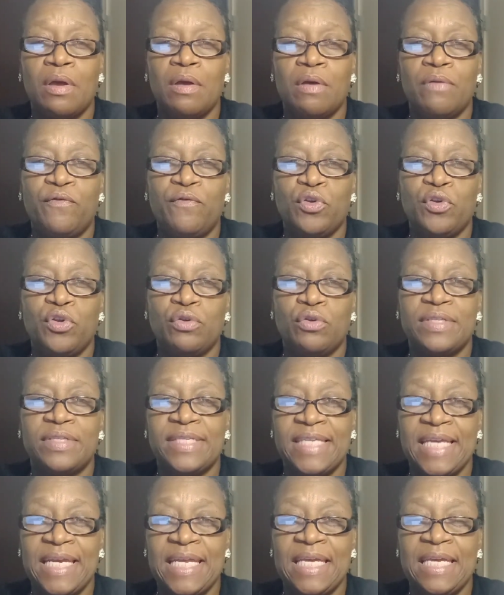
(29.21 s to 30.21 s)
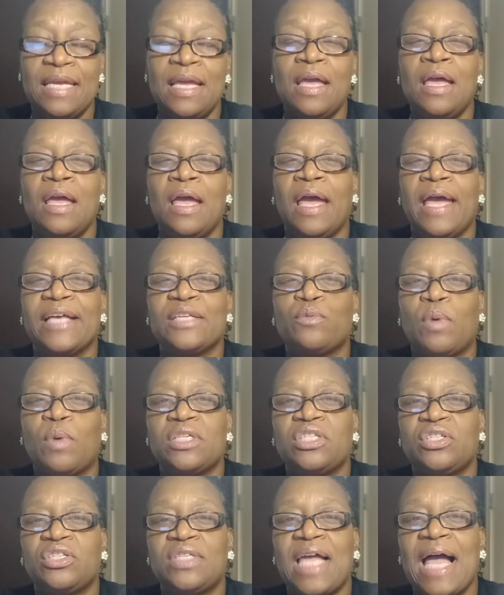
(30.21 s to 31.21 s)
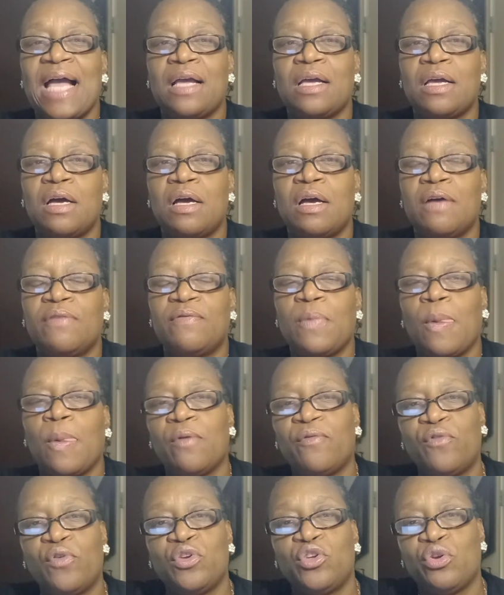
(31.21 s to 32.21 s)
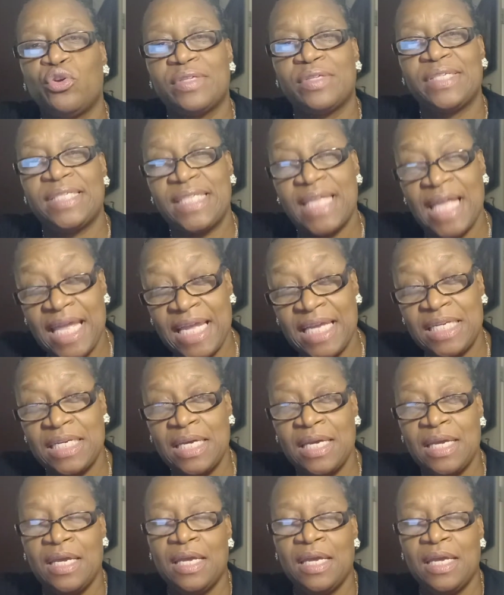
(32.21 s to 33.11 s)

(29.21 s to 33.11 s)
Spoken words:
for your city as well as your .gov for your state